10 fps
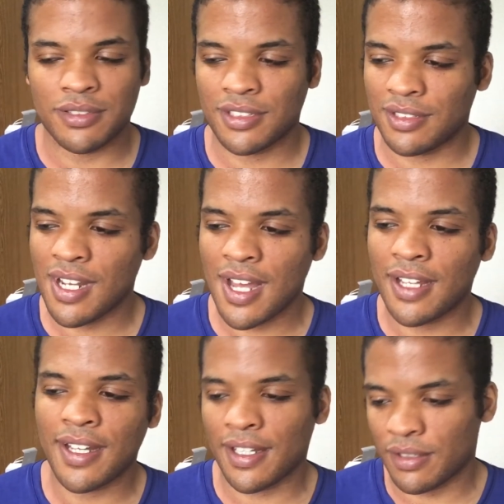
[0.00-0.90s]
It's like, no,
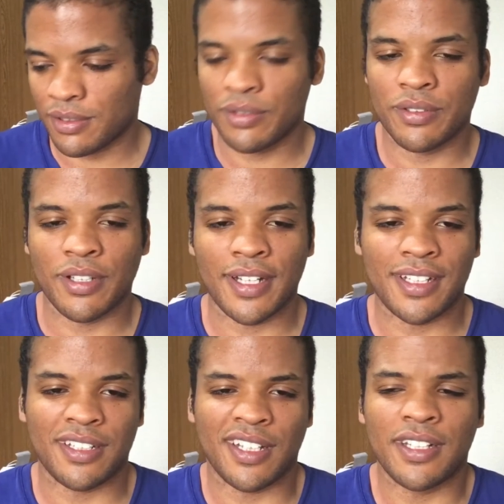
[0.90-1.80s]
yeah, cool, I
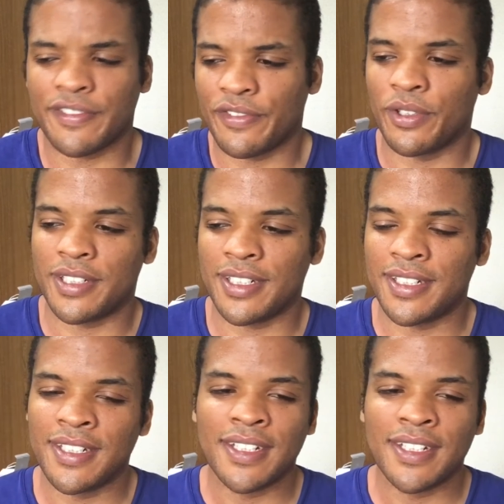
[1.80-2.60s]
can afford it.